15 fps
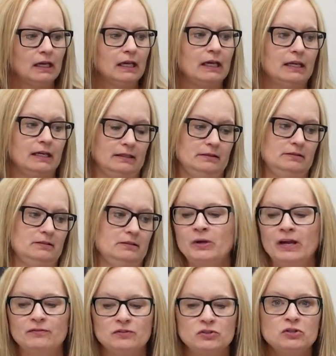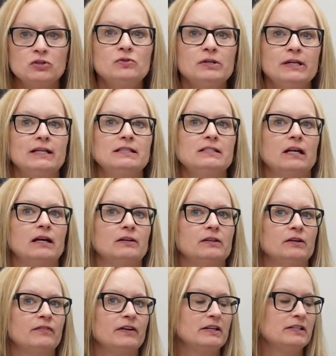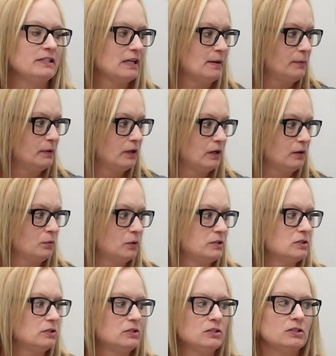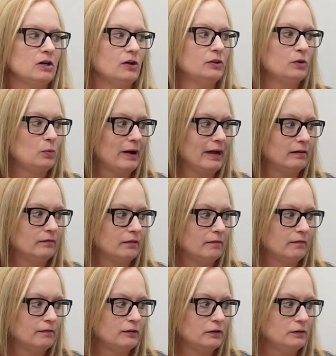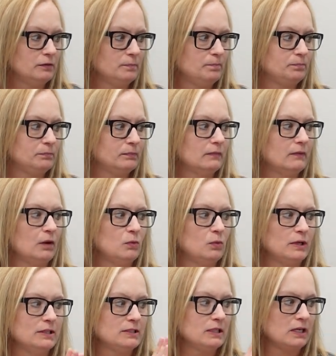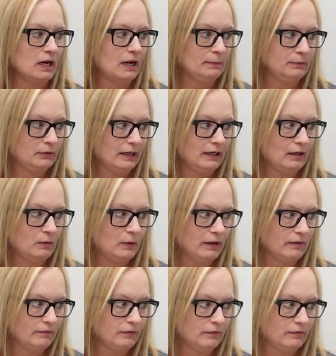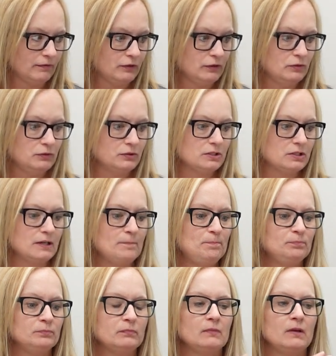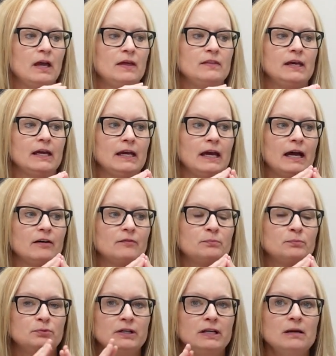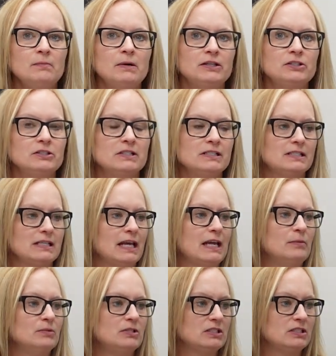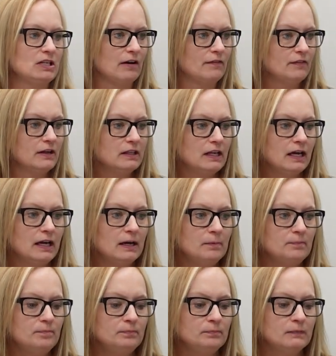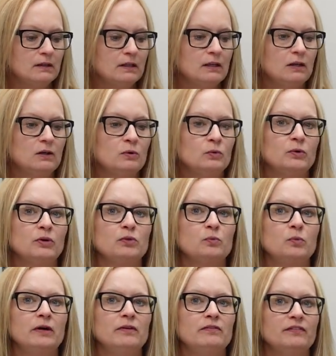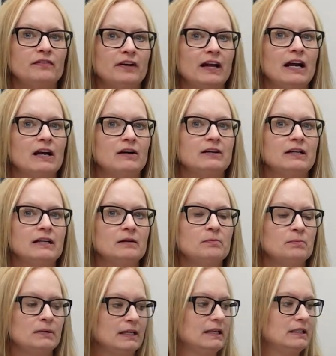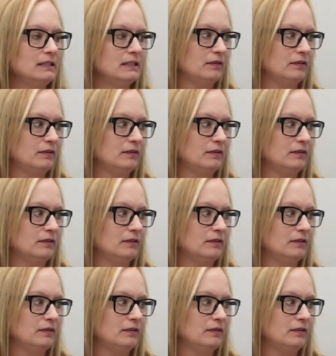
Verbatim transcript: It is. We have two kits that are very similar. One's just called the wine from fruit, and one's an upgraded wine from fruit. And they have pretty much the same stuff in them, with one very big